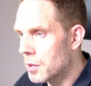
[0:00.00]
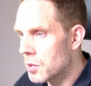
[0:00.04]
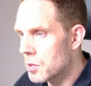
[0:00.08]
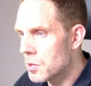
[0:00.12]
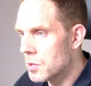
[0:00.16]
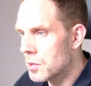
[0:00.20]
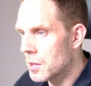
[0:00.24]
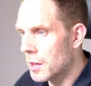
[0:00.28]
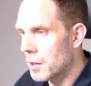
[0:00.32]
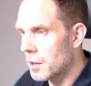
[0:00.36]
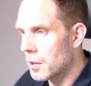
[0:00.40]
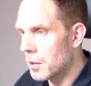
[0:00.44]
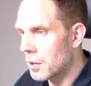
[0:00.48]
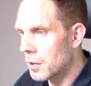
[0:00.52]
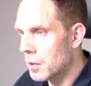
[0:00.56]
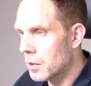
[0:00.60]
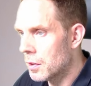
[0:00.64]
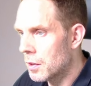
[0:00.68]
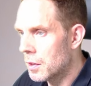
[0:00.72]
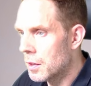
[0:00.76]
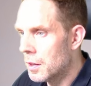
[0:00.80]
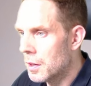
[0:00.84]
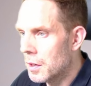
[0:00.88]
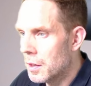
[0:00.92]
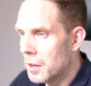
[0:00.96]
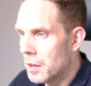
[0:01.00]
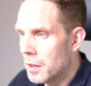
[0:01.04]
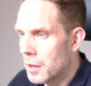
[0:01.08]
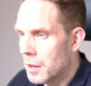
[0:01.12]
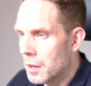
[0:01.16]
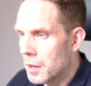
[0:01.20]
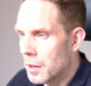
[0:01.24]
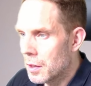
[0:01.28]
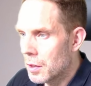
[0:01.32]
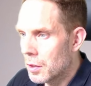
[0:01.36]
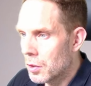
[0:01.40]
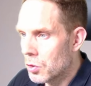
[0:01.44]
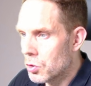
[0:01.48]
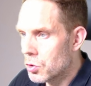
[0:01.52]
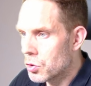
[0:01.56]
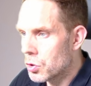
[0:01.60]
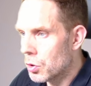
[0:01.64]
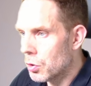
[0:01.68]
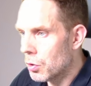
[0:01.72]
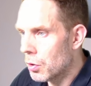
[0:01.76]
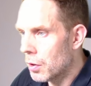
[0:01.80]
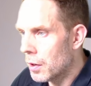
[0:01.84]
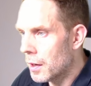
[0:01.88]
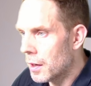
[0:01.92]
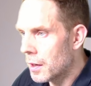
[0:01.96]
to send a
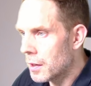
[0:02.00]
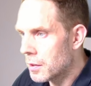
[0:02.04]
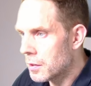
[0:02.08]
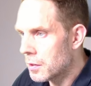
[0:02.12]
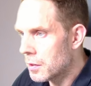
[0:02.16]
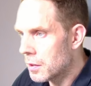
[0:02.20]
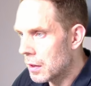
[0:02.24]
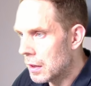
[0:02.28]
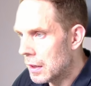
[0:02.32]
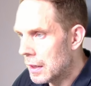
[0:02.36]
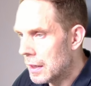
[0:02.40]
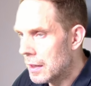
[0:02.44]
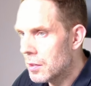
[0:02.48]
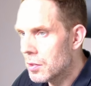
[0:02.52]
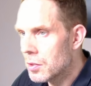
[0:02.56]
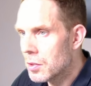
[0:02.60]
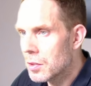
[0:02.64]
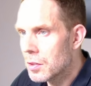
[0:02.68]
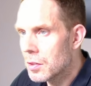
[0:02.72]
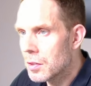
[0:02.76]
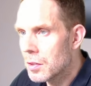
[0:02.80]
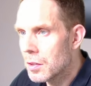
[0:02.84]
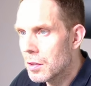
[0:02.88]
Control-Alt-Delete,